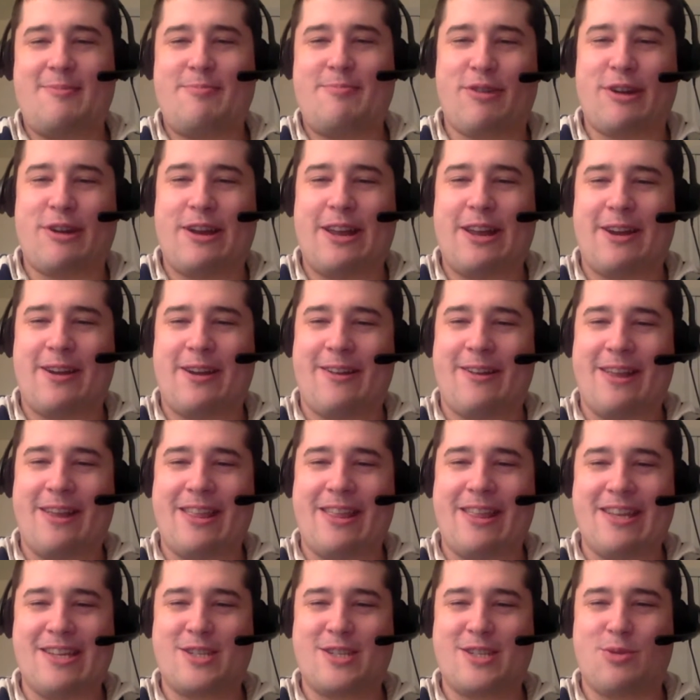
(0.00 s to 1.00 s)
pretty early
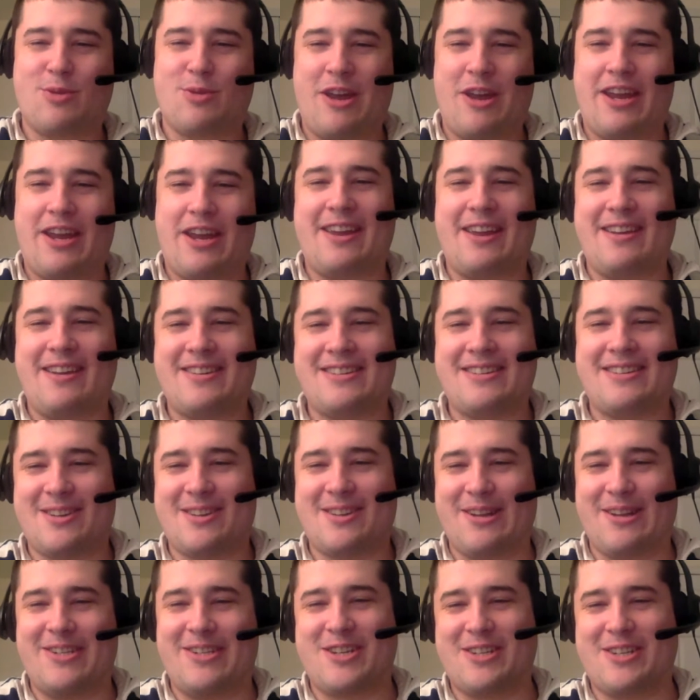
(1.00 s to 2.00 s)
this week, so
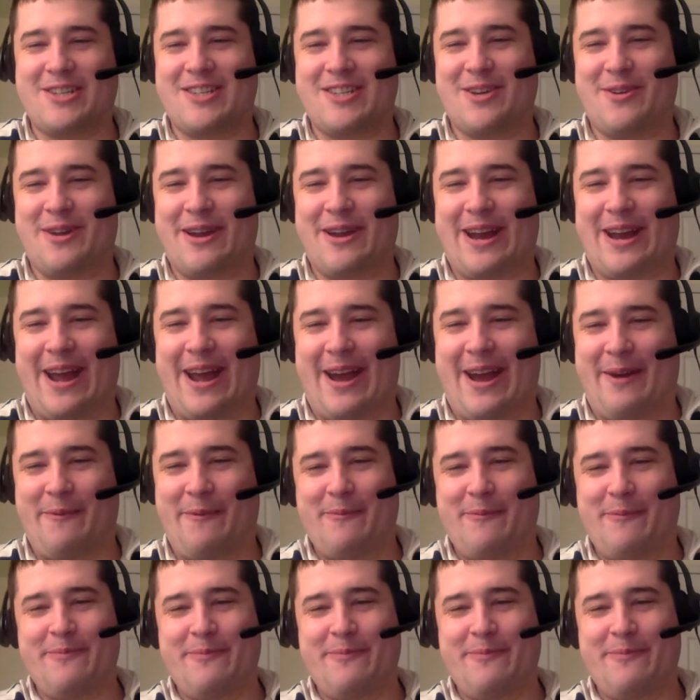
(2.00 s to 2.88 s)
let's just do it now.